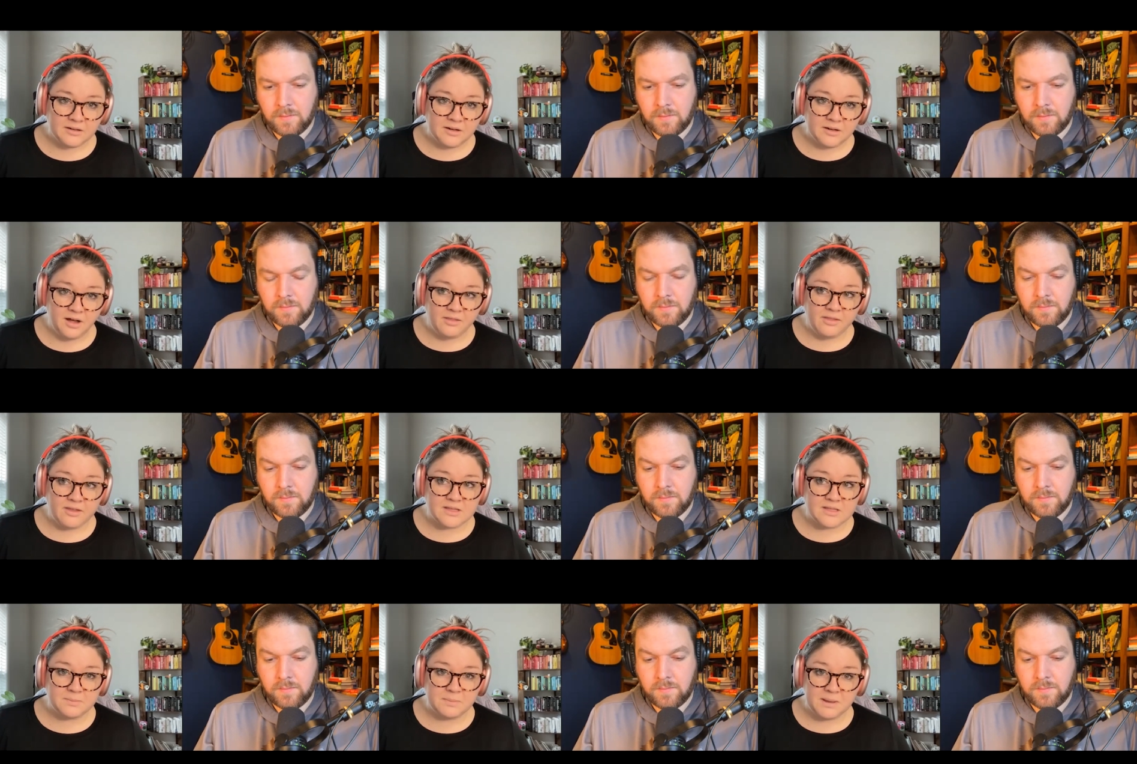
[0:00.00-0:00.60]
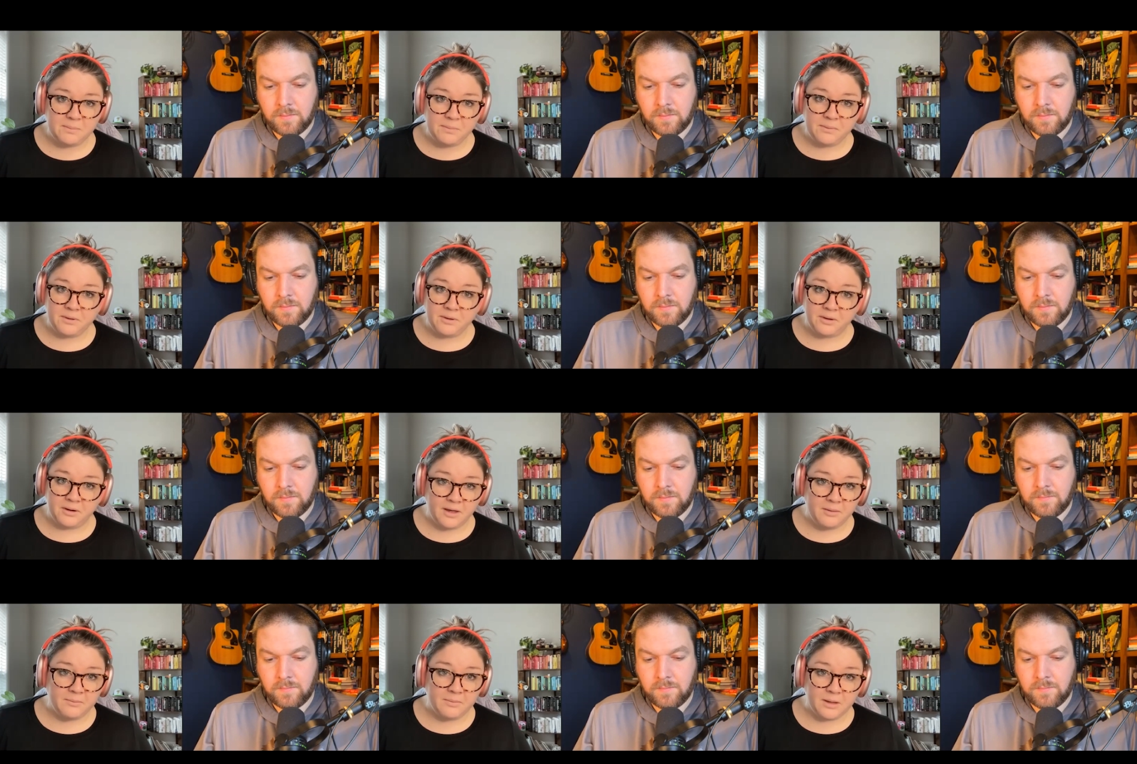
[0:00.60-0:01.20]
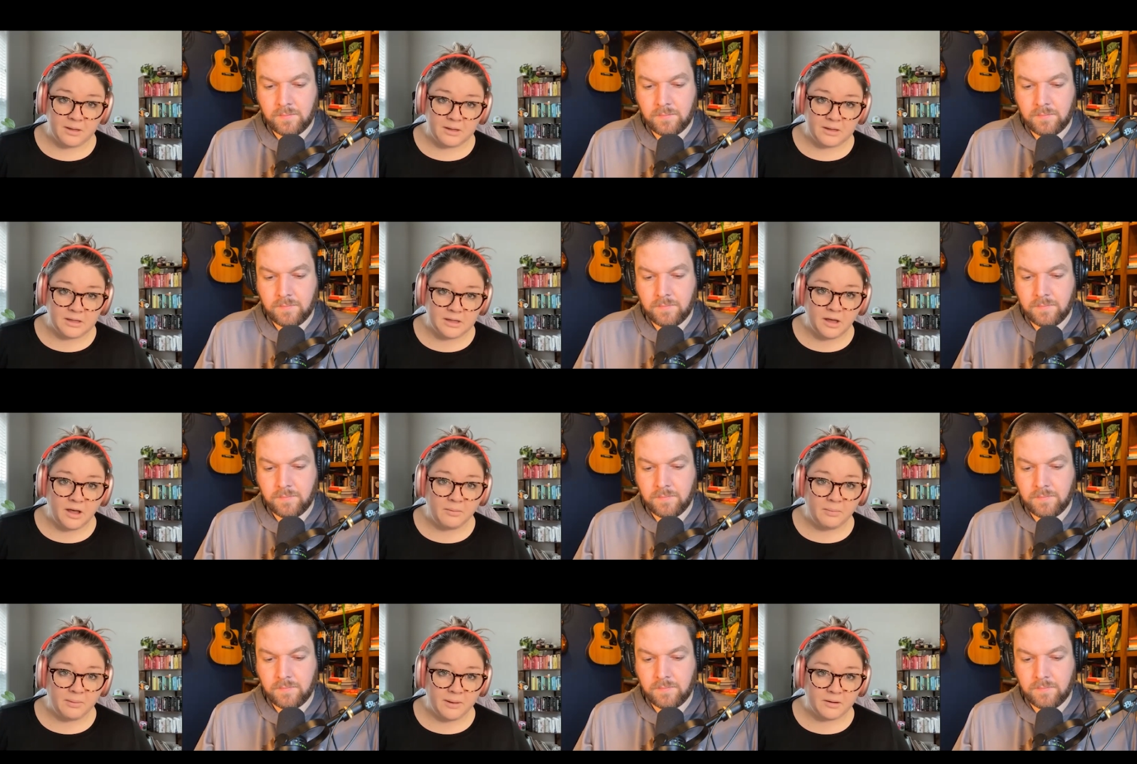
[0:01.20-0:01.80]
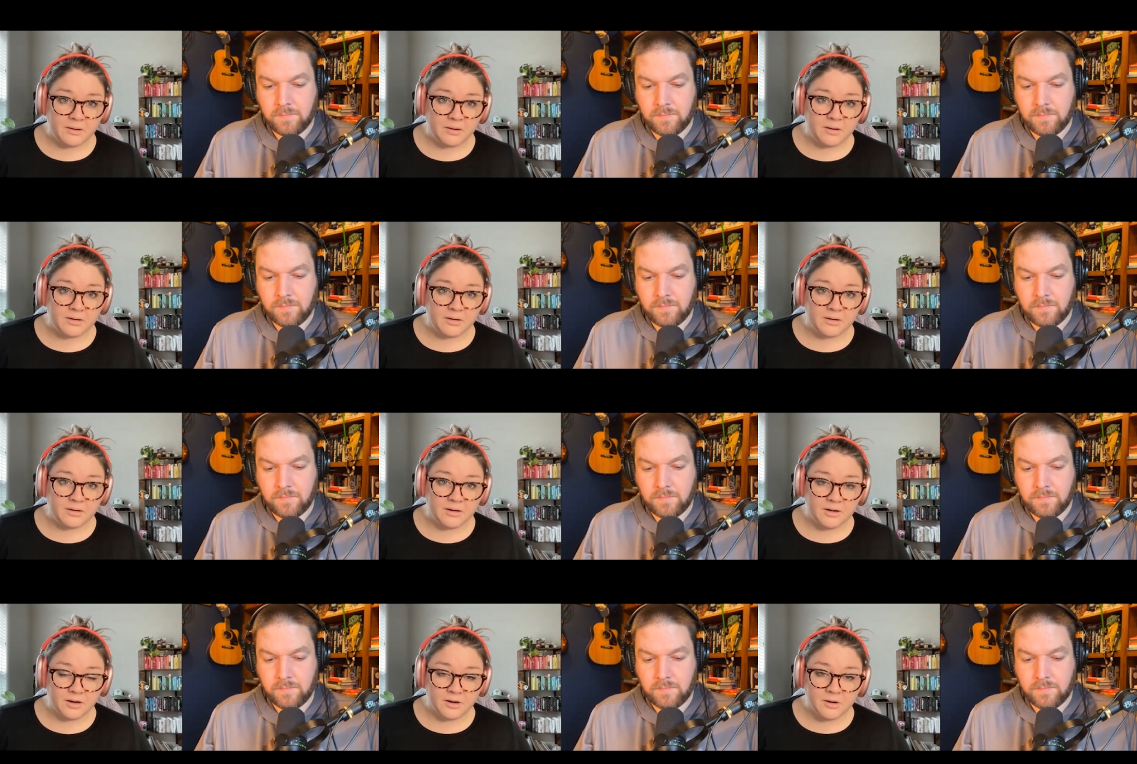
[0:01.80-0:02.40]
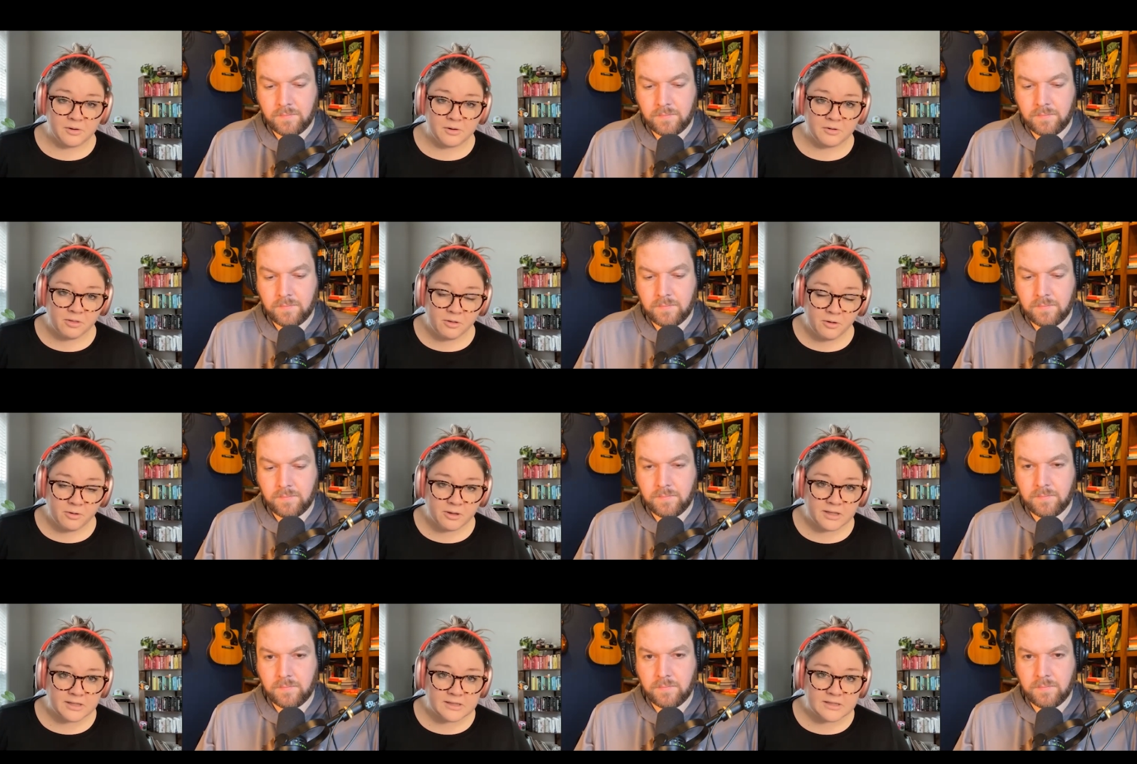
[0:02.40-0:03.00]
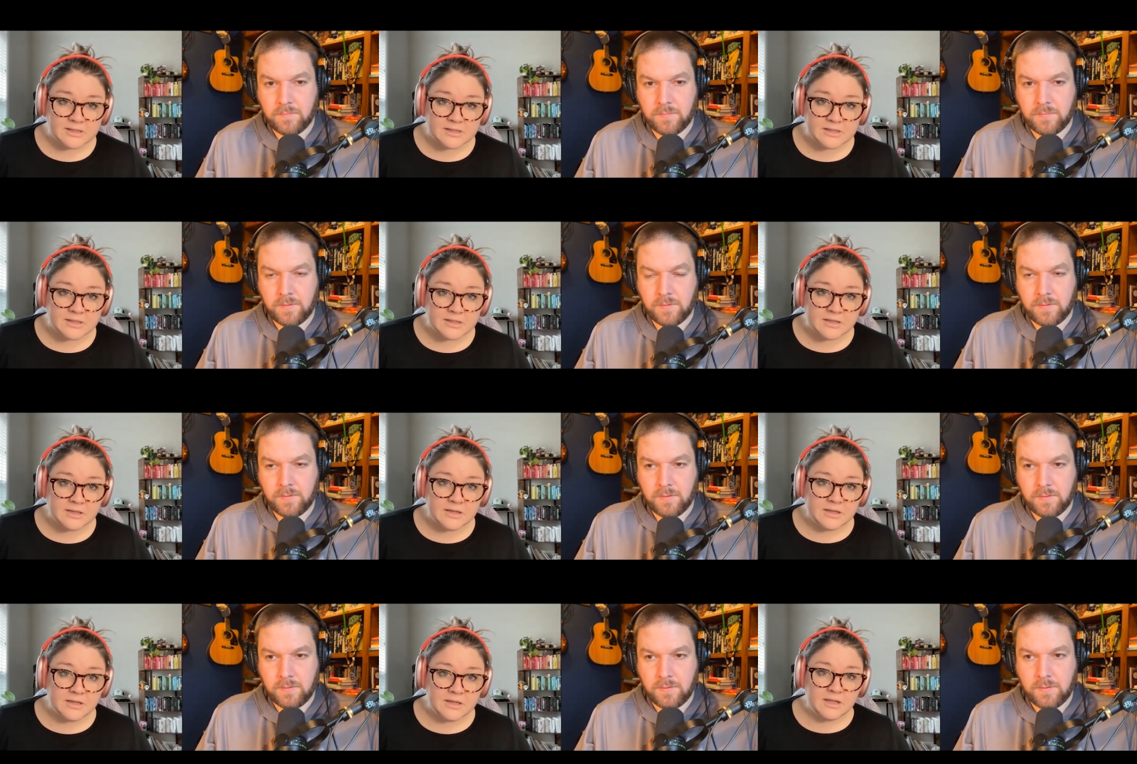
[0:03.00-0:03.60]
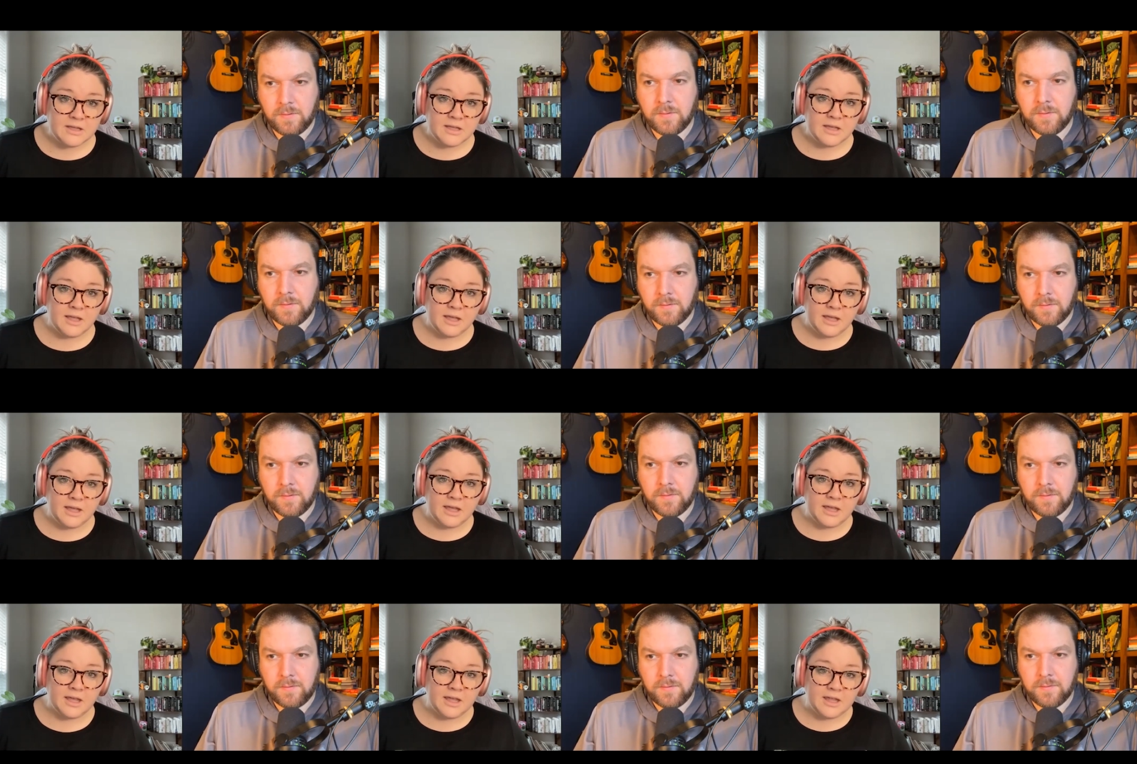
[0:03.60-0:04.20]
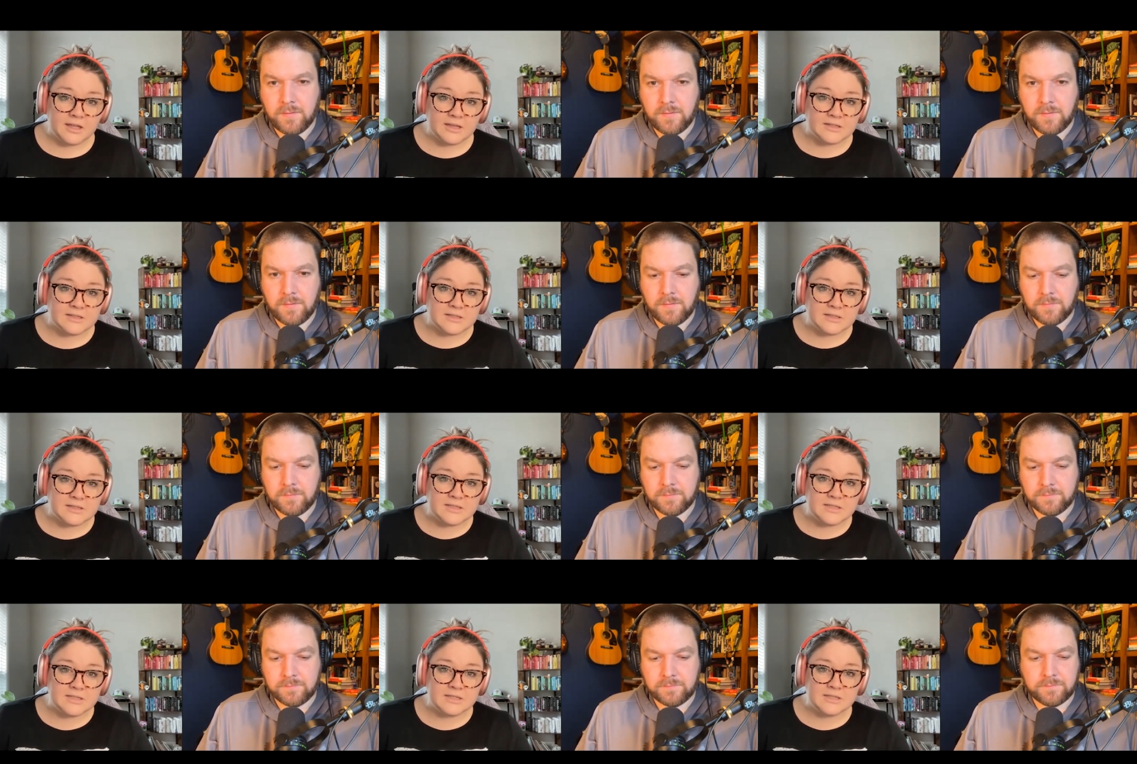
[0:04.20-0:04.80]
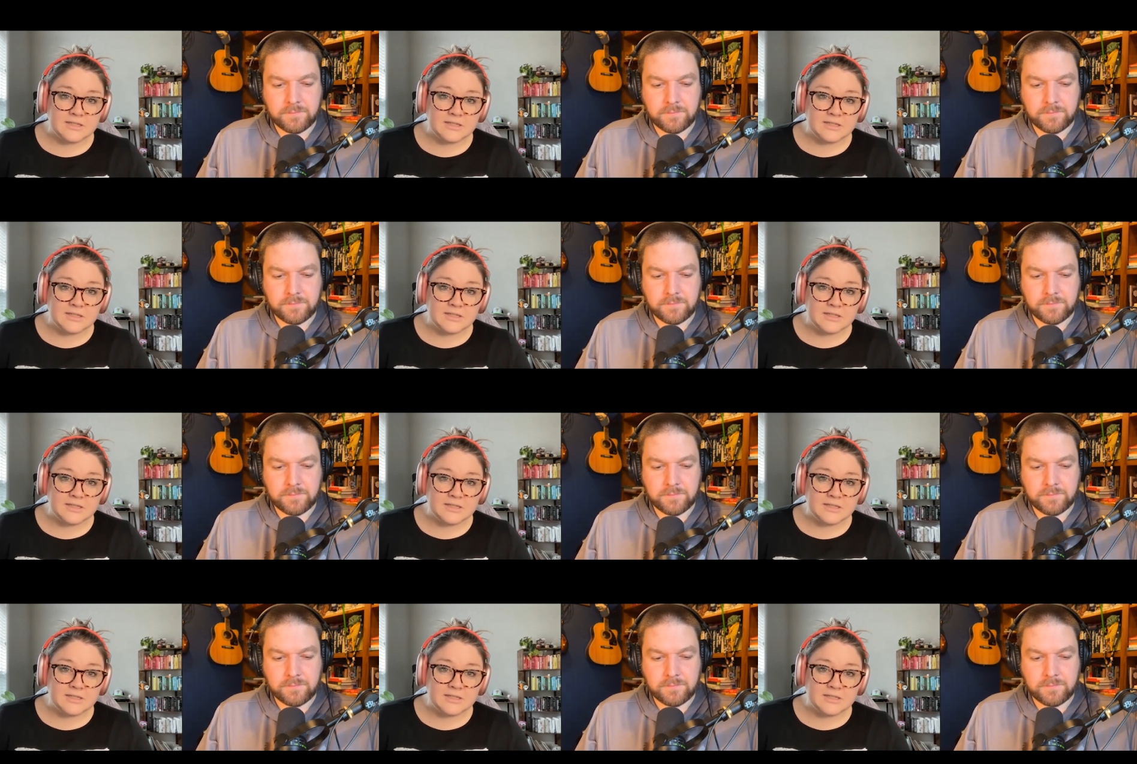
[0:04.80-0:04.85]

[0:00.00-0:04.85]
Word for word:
Speaker 1: all these people are coming, y'all better gird your loins. And